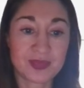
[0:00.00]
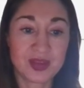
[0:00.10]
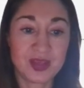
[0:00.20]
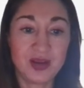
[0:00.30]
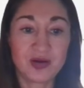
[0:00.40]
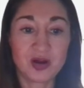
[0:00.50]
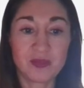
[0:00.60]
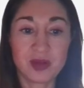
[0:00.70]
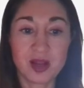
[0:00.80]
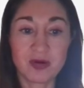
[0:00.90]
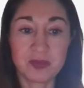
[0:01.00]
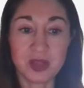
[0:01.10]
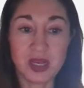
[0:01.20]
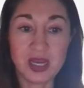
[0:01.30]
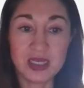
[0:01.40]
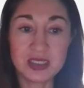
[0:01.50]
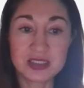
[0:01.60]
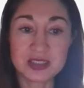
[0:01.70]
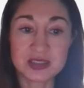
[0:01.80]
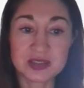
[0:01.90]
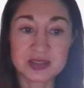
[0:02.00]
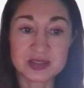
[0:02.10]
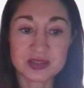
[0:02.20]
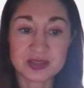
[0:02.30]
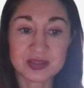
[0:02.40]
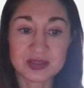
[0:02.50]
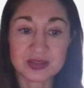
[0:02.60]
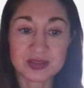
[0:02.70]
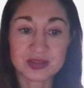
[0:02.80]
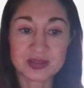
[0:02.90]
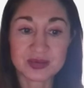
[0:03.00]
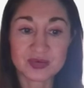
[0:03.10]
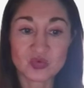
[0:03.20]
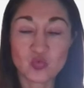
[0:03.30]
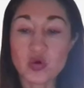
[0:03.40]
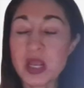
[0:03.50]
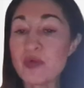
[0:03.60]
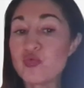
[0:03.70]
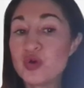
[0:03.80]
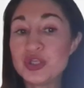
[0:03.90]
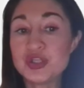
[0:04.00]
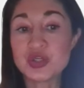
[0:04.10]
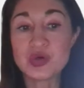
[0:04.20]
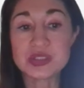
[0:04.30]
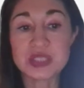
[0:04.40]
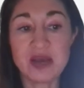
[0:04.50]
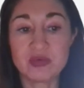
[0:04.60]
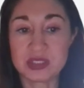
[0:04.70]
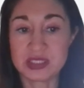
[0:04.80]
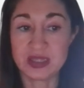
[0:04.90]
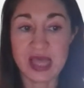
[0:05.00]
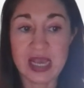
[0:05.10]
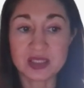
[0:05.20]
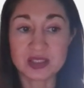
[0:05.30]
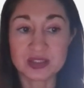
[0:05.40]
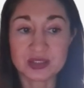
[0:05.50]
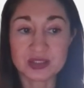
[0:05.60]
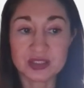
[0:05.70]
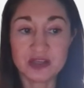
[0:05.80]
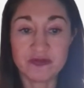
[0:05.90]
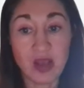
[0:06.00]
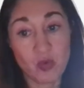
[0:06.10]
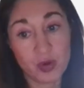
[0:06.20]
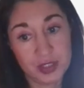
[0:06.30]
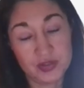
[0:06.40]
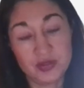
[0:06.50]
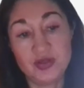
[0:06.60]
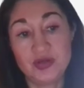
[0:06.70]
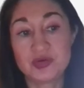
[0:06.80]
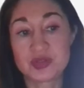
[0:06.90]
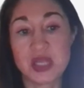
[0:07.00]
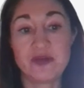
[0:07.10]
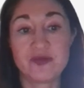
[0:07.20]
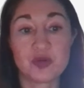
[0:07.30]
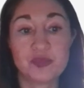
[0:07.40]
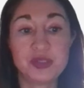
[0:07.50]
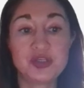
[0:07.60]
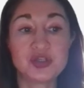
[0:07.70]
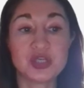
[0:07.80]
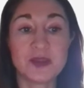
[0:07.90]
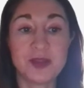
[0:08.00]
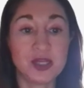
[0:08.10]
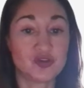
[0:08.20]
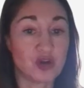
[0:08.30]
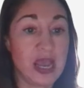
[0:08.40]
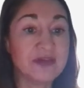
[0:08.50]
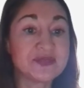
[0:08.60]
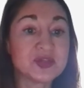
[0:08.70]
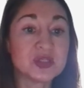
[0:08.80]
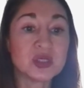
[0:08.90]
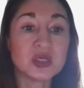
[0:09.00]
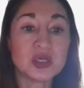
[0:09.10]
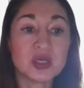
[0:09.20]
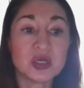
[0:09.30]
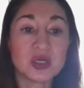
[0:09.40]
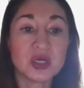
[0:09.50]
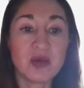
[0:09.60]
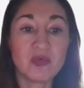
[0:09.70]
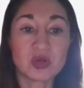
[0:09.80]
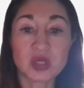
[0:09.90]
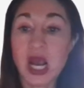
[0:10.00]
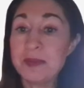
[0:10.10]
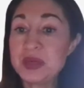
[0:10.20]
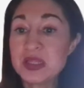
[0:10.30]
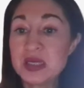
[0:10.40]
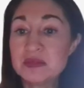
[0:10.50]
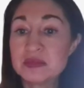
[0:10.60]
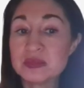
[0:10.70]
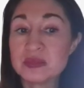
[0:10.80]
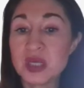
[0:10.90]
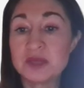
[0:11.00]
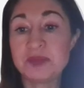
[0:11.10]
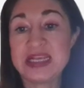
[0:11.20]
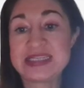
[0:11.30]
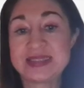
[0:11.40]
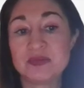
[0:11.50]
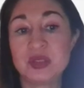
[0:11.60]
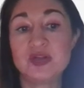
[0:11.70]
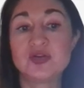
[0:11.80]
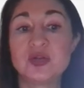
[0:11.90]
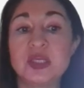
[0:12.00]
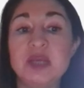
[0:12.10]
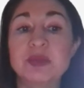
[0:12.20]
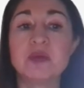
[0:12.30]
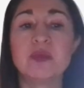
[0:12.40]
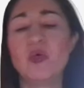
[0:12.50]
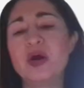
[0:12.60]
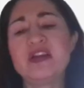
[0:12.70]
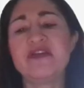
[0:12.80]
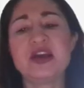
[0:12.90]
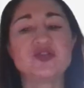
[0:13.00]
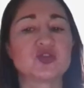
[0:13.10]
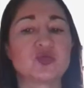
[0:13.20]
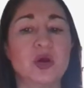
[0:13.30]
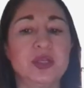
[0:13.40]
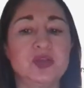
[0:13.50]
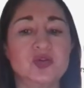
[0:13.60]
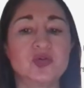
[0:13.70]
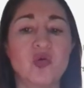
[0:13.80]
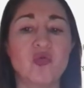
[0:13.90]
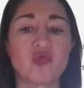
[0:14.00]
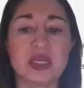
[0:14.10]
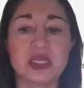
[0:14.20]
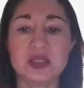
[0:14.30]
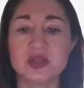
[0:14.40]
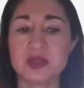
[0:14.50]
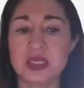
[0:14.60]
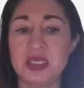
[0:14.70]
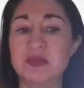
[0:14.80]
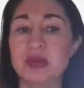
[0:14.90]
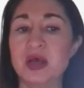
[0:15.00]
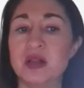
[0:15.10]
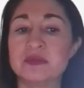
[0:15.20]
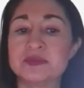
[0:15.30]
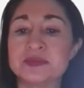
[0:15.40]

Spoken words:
Here are my replies. What I would do is I would select, if I wanted to use that verbiage and that draft, I would copy them and paste them into the email. But what if I just wanted to go right into the email